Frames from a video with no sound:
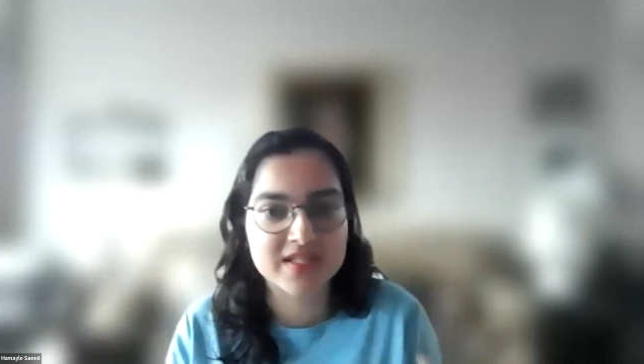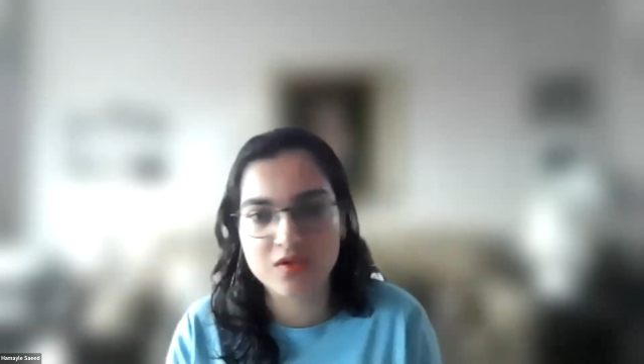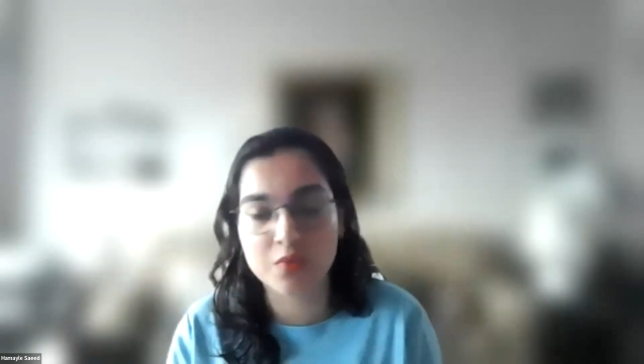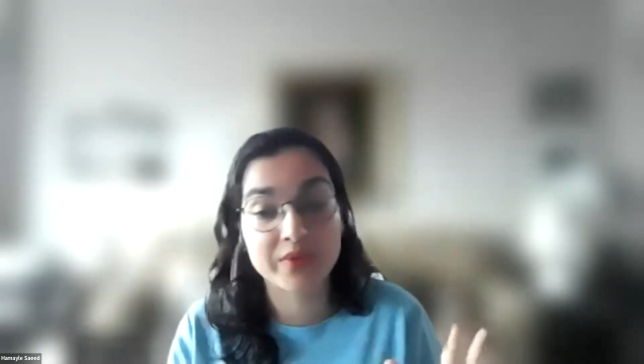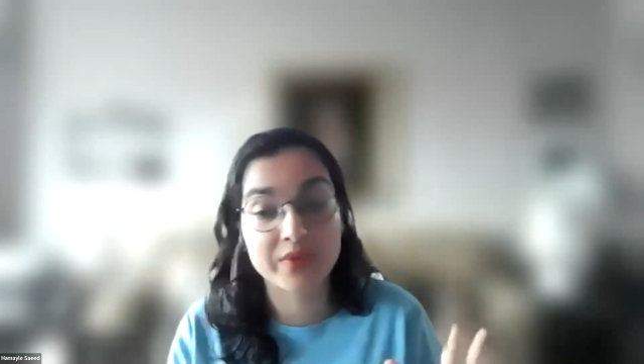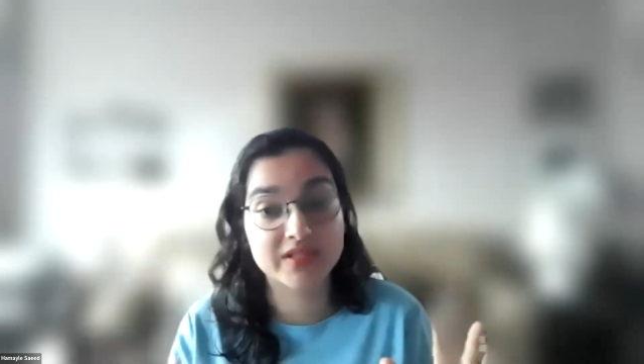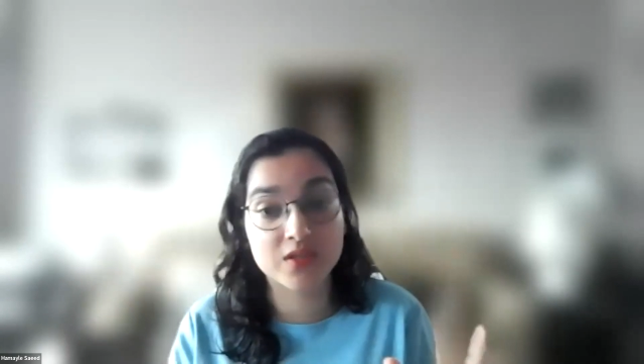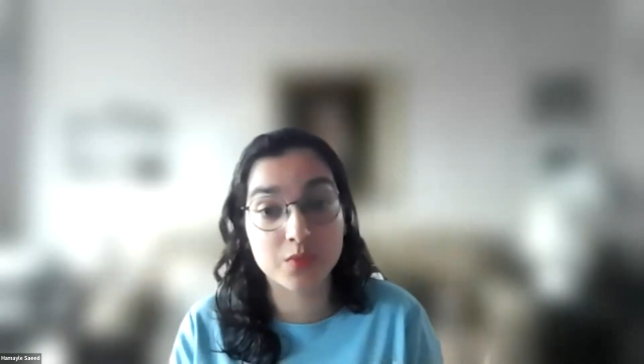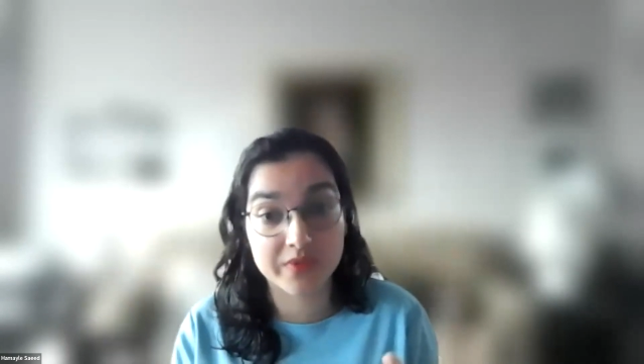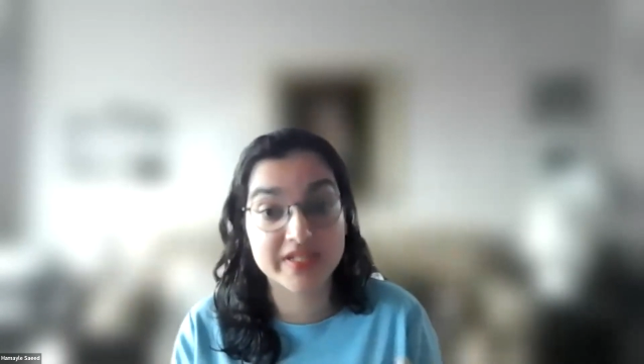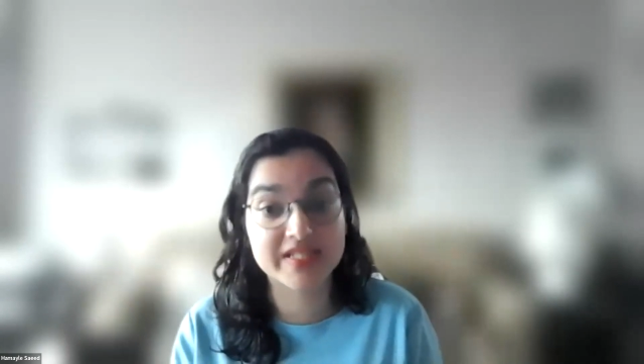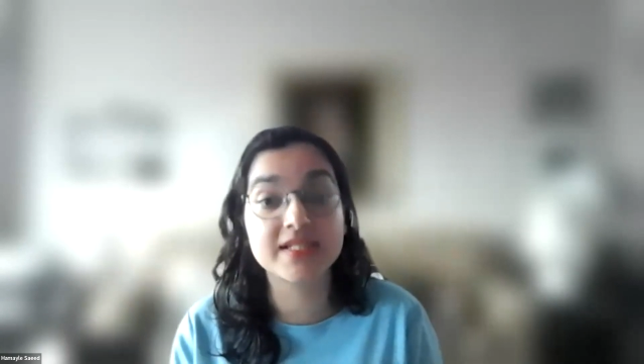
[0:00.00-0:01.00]
that we
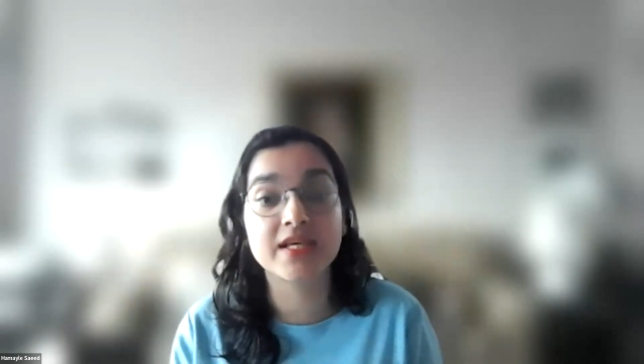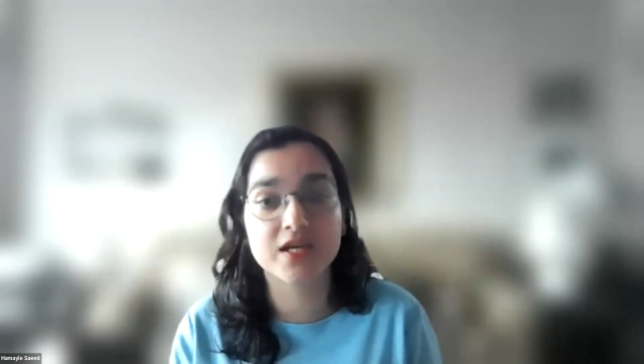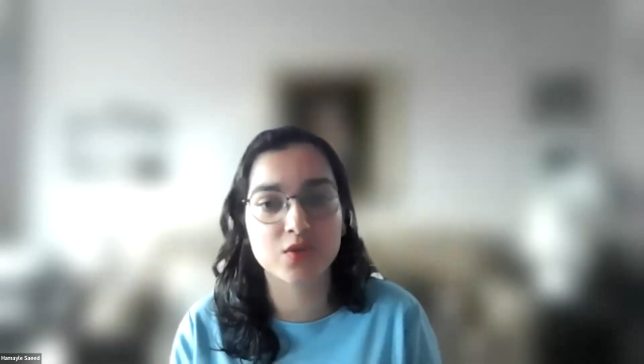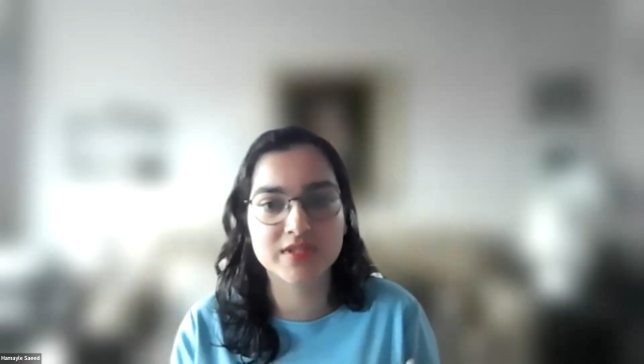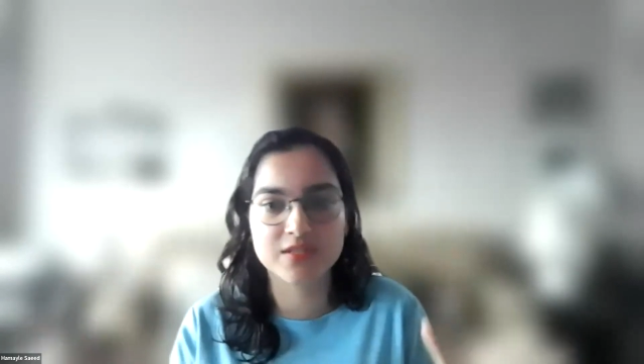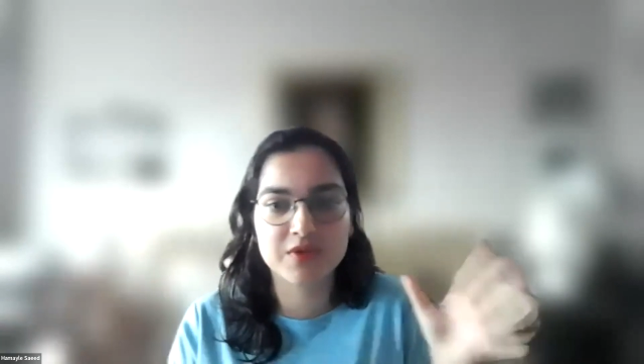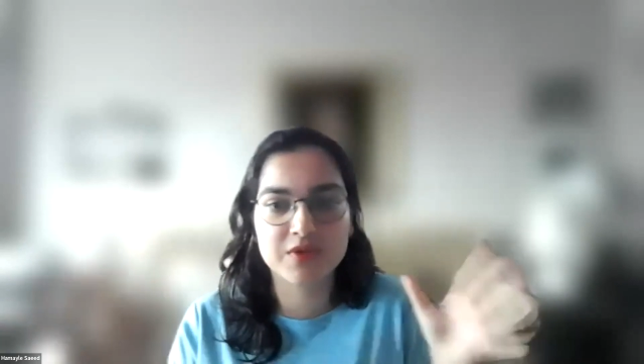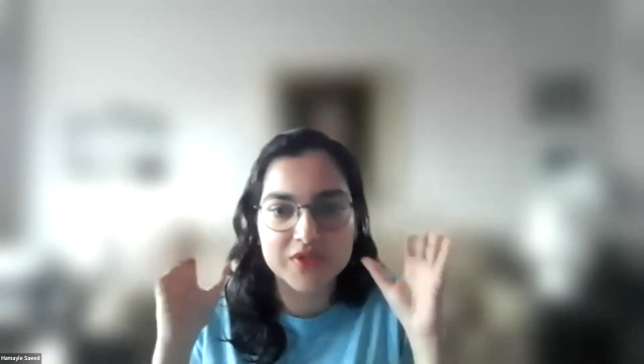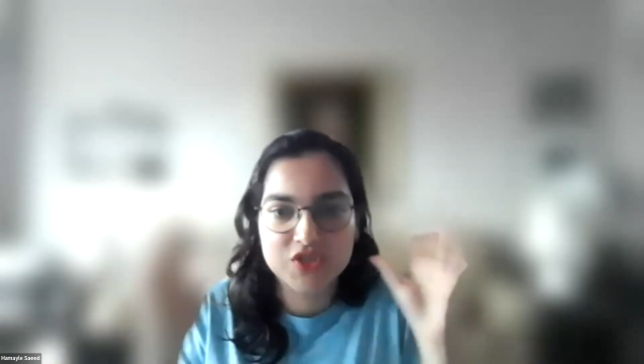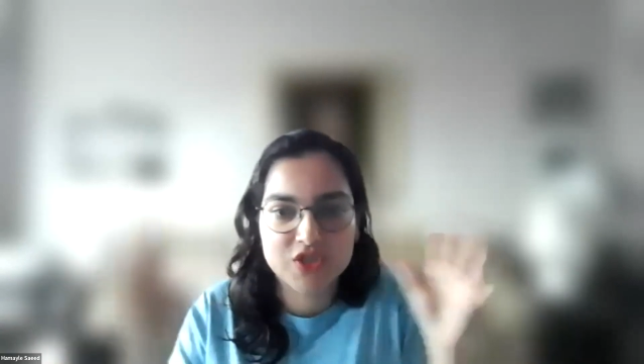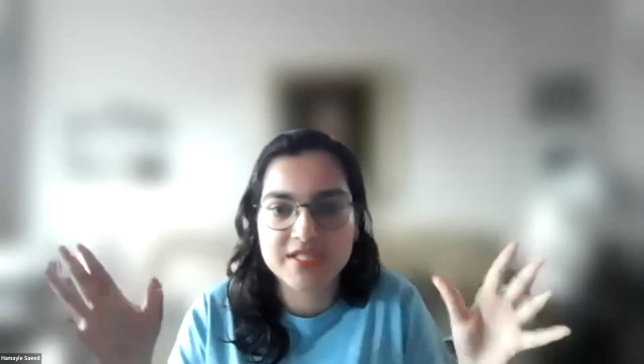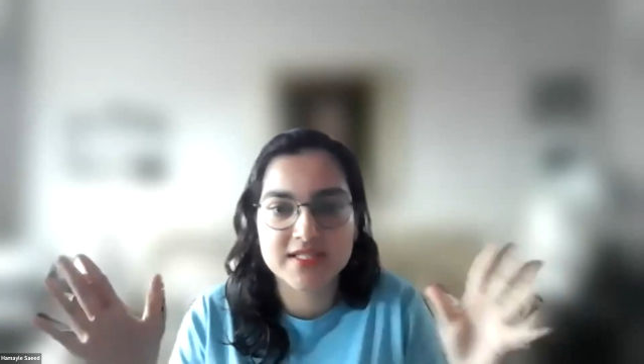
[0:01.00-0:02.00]
were seeing it
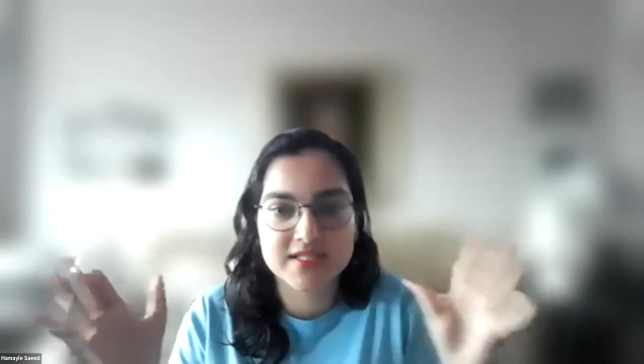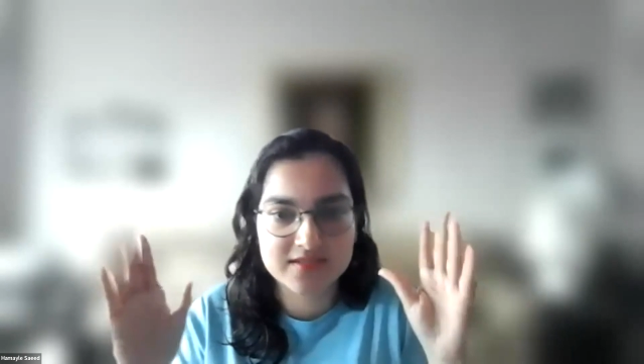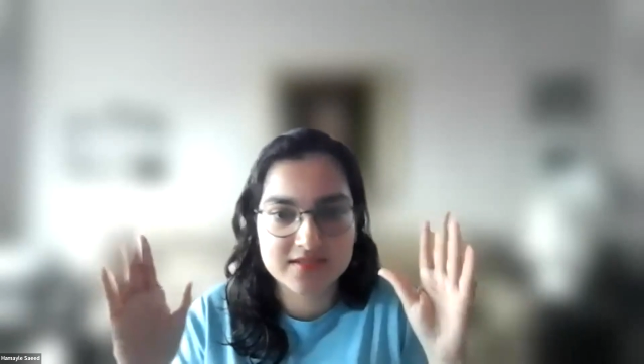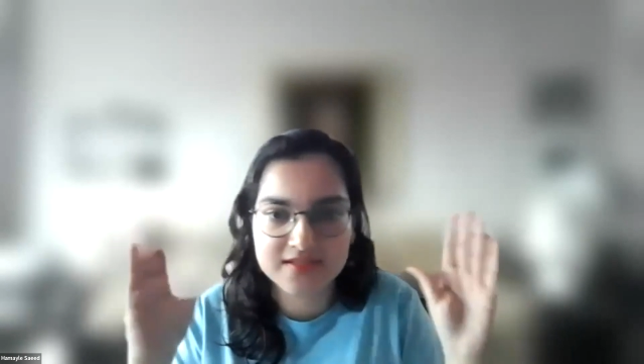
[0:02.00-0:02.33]
was just